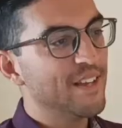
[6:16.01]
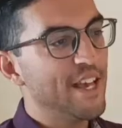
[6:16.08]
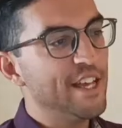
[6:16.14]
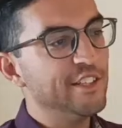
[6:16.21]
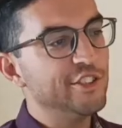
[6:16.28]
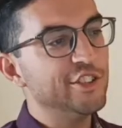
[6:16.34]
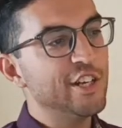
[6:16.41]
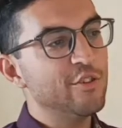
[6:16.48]
In
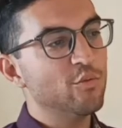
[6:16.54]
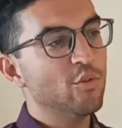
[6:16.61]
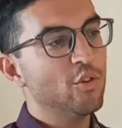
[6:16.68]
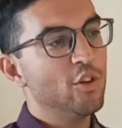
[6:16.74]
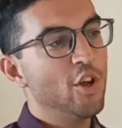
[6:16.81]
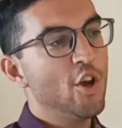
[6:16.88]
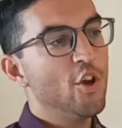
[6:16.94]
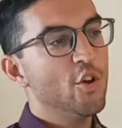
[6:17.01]

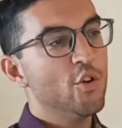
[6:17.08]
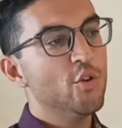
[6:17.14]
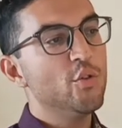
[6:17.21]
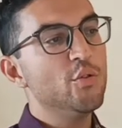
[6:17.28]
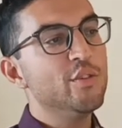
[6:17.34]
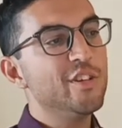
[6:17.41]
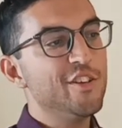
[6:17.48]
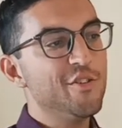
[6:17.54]
general, who
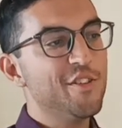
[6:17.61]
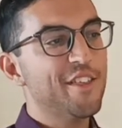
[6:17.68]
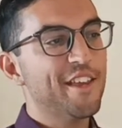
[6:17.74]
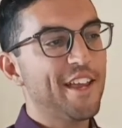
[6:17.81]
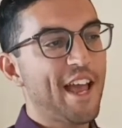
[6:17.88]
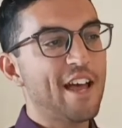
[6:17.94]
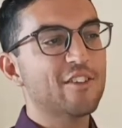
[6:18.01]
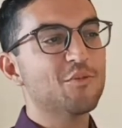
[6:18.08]
do you think
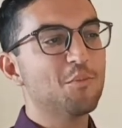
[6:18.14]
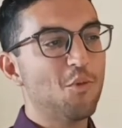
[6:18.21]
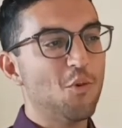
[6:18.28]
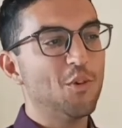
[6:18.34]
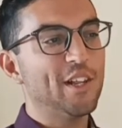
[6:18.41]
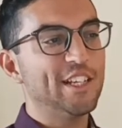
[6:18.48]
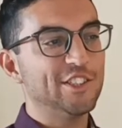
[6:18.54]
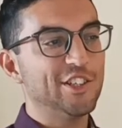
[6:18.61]
has more
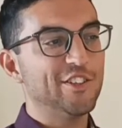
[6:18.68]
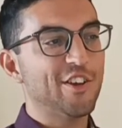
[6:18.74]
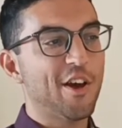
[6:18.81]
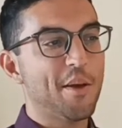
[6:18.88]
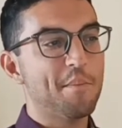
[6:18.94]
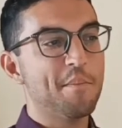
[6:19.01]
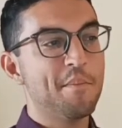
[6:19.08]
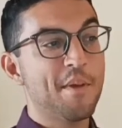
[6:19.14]
leisure
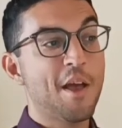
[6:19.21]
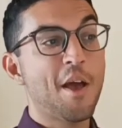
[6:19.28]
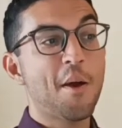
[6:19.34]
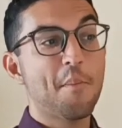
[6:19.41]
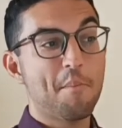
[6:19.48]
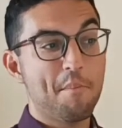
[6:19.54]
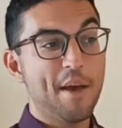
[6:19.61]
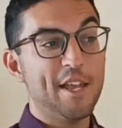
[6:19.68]
time,
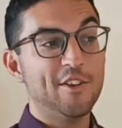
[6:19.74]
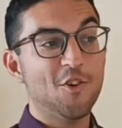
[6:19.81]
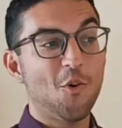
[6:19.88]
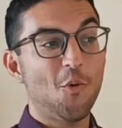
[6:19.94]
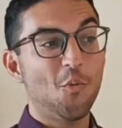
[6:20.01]
men or